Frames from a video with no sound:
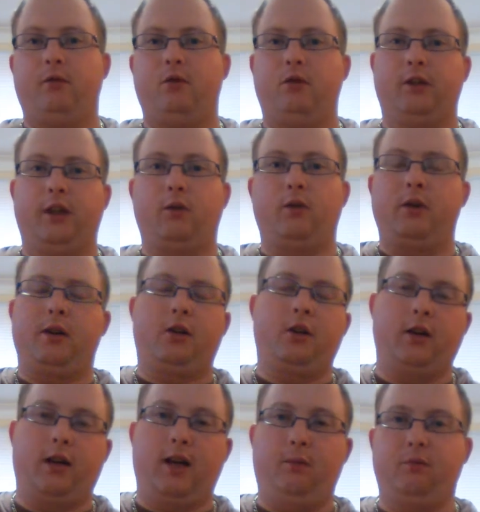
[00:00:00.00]
first, that one's
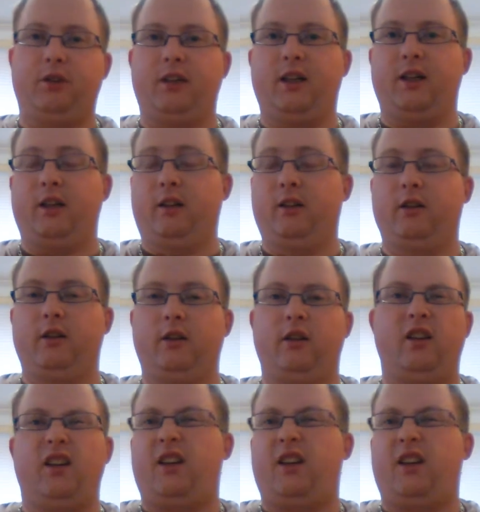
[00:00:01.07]
got to come second, and